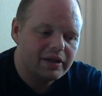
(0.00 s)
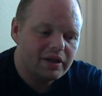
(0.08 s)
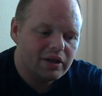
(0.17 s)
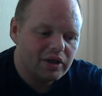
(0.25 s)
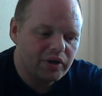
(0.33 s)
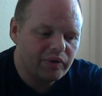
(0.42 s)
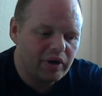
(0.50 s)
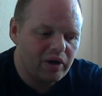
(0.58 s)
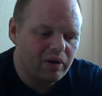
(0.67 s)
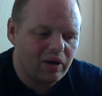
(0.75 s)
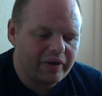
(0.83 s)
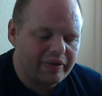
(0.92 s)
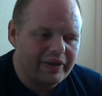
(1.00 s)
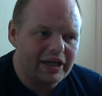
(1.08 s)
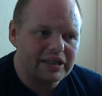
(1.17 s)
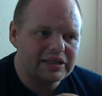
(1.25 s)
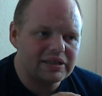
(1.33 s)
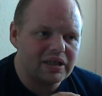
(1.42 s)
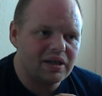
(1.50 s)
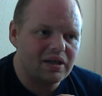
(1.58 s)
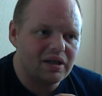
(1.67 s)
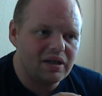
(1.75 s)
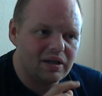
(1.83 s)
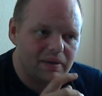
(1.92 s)
You know, like this, you
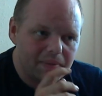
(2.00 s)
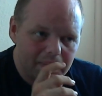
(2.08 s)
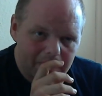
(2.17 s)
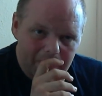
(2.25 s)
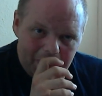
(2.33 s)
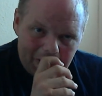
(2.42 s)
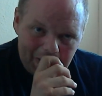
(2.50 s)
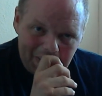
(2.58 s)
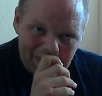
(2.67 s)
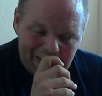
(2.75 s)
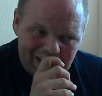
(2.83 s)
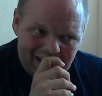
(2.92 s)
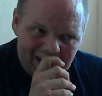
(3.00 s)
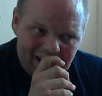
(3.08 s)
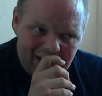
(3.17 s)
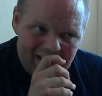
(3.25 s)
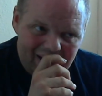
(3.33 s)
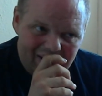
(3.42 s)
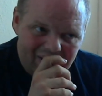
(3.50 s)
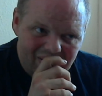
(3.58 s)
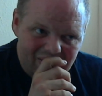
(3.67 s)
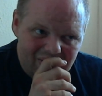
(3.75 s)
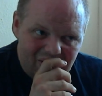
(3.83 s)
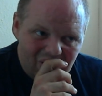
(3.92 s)
know, and
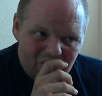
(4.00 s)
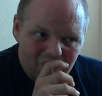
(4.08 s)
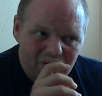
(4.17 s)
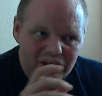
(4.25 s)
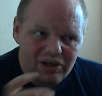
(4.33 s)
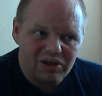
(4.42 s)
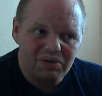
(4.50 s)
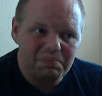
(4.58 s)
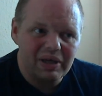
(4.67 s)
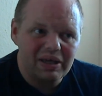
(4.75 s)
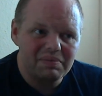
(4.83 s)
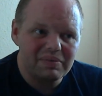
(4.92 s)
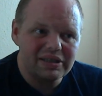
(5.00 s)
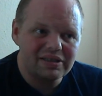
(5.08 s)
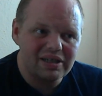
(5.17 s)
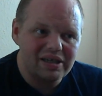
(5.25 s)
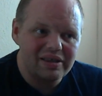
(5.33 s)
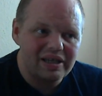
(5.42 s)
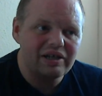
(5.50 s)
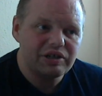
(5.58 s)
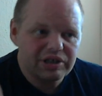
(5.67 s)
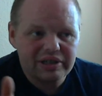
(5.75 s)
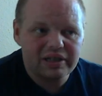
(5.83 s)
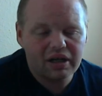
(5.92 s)
why did you make the mistake there? You should
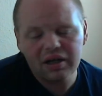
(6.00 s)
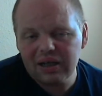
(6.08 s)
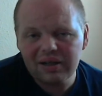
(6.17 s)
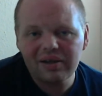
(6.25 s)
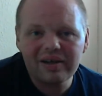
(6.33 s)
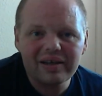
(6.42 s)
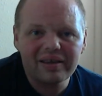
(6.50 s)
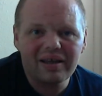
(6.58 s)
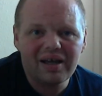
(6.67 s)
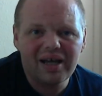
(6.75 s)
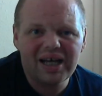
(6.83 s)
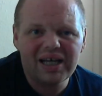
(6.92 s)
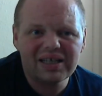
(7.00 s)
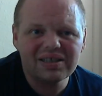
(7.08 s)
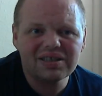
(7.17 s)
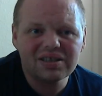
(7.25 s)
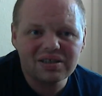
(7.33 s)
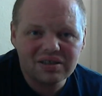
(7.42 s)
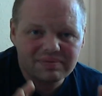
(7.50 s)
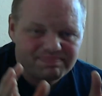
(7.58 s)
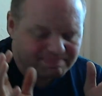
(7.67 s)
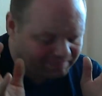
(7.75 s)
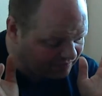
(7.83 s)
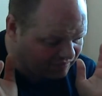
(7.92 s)
have done it like that, and
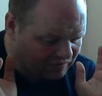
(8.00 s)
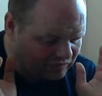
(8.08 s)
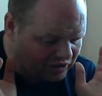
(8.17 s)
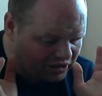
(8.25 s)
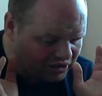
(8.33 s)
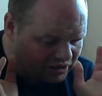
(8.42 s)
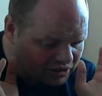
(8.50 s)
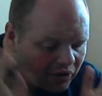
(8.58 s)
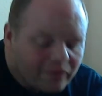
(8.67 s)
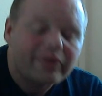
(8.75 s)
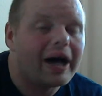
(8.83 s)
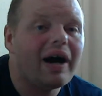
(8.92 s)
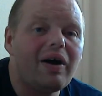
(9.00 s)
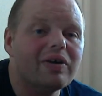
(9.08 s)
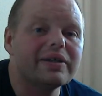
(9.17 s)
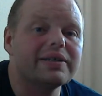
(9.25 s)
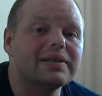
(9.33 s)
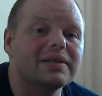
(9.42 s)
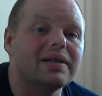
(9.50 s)
sod that, honestly.